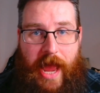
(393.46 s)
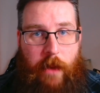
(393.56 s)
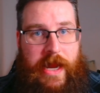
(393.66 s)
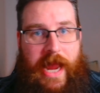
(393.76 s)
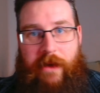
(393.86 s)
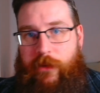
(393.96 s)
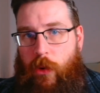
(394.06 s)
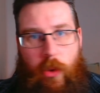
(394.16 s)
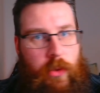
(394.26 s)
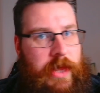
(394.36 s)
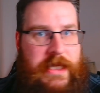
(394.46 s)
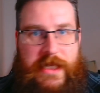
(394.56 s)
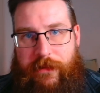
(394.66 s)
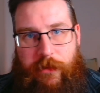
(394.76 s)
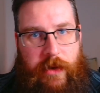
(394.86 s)
and we have all these
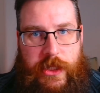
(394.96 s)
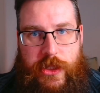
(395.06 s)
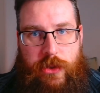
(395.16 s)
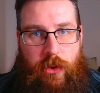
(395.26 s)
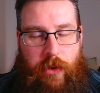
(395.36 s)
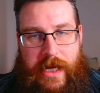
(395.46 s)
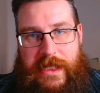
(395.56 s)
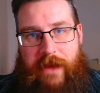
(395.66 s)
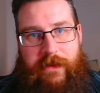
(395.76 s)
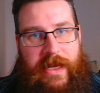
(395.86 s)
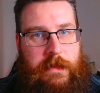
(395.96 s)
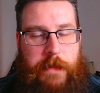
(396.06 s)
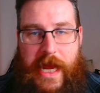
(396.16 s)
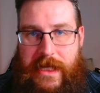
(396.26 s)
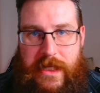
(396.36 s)
differing stories giving us
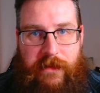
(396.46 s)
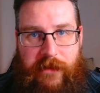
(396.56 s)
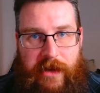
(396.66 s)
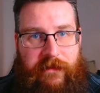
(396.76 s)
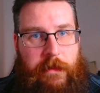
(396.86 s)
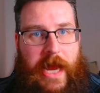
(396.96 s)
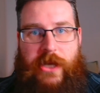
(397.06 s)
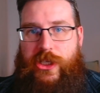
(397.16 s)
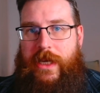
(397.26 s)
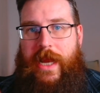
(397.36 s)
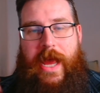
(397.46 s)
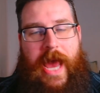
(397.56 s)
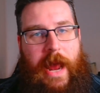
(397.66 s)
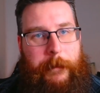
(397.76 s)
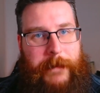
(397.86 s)
pieces of information
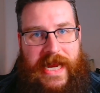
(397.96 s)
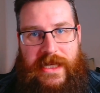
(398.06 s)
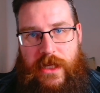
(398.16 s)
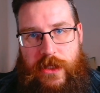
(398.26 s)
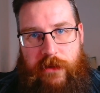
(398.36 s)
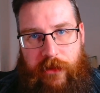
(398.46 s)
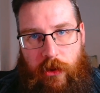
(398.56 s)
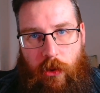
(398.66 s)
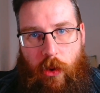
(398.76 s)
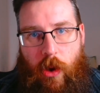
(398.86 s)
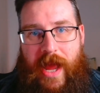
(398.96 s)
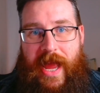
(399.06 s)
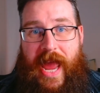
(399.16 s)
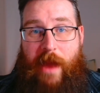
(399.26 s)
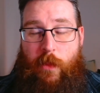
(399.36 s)
and pieces of lore,
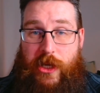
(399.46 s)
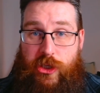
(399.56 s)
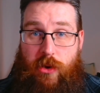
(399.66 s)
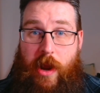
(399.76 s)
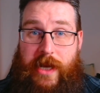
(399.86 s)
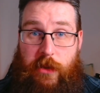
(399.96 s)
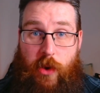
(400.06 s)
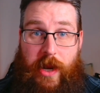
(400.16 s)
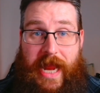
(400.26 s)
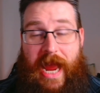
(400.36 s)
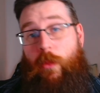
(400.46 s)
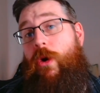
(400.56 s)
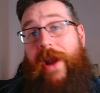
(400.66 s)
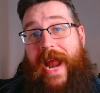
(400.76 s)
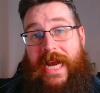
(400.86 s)
and we're trying to work out
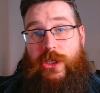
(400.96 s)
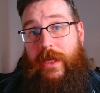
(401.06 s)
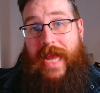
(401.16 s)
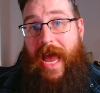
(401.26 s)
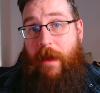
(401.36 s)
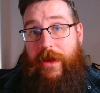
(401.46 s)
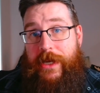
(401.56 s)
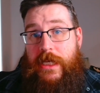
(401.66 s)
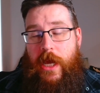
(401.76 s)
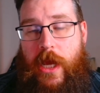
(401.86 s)
what actually happened